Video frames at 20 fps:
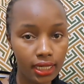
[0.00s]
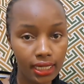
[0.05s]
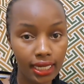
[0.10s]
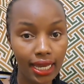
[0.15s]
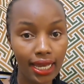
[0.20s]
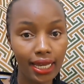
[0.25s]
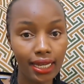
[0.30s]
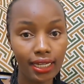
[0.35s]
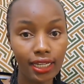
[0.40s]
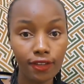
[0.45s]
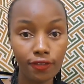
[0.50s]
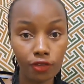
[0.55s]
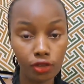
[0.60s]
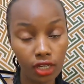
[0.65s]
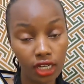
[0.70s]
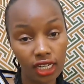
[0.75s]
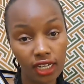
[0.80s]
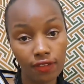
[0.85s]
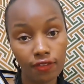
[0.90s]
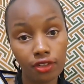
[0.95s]
Yeah, if you
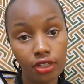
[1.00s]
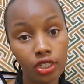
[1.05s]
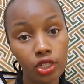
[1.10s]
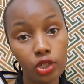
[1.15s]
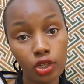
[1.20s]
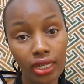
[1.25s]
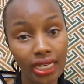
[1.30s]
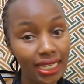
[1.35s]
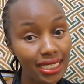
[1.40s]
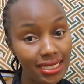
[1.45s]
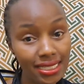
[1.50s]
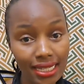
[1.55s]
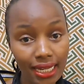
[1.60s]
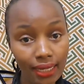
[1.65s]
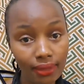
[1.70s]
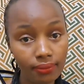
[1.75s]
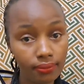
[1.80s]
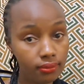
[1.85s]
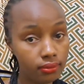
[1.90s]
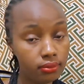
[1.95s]
can afford
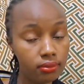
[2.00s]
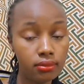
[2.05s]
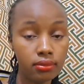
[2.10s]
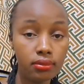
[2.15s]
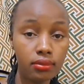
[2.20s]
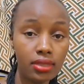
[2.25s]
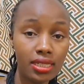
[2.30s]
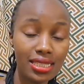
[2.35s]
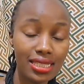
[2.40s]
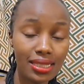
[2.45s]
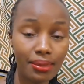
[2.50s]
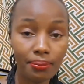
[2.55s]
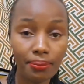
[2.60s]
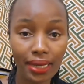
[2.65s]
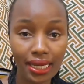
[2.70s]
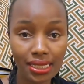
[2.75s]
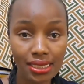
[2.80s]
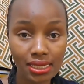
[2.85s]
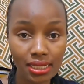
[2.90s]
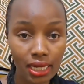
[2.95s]
Oiletam, it's the
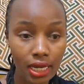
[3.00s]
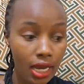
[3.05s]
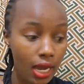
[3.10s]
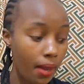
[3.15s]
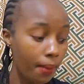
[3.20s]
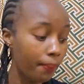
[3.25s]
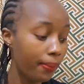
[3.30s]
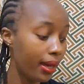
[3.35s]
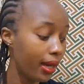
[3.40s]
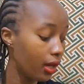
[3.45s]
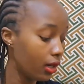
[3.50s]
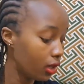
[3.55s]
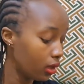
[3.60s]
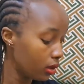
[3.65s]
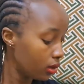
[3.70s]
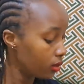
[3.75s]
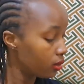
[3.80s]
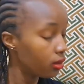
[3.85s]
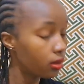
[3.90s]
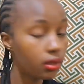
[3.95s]
best, but
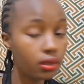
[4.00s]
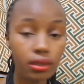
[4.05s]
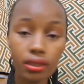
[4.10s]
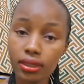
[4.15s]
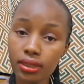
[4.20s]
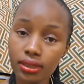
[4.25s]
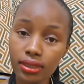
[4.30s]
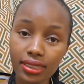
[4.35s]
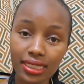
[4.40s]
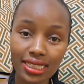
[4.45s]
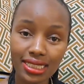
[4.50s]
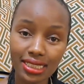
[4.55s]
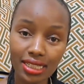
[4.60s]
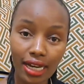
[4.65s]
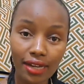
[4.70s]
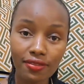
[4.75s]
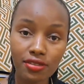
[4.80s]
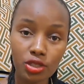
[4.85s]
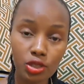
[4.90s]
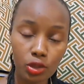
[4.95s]
the
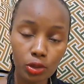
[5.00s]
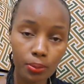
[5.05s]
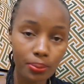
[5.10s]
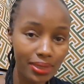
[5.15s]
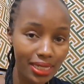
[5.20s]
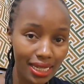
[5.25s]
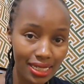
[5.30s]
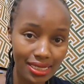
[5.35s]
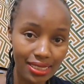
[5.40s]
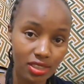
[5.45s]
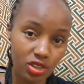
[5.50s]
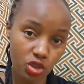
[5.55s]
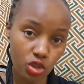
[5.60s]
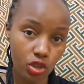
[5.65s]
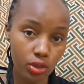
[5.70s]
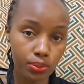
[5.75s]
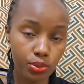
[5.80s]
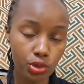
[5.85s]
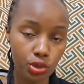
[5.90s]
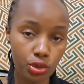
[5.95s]
Dove soap does the
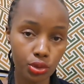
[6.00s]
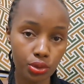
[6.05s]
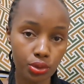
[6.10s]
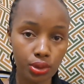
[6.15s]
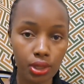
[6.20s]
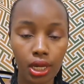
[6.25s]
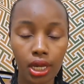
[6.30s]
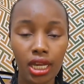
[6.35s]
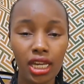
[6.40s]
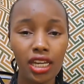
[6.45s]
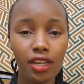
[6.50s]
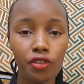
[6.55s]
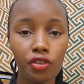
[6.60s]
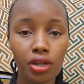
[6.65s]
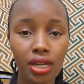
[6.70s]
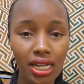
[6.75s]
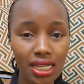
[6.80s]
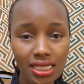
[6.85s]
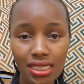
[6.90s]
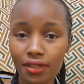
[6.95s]
job too. If you
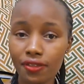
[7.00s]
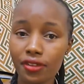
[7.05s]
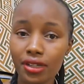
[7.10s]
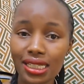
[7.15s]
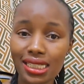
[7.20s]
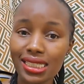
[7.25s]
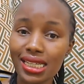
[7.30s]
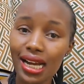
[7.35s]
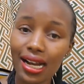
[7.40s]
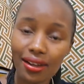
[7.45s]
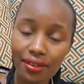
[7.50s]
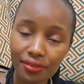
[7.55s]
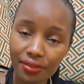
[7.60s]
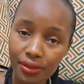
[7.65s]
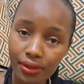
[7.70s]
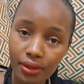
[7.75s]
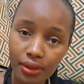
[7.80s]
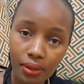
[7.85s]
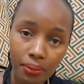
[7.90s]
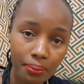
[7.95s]
can't afford Dove,
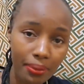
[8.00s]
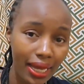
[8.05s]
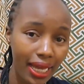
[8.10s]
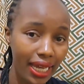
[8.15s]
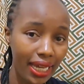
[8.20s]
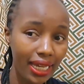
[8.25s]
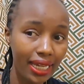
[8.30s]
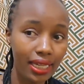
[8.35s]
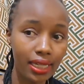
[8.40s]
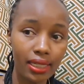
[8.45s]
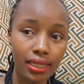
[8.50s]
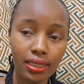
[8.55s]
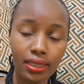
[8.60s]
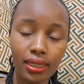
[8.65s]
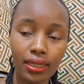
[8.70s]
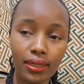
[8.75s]
buy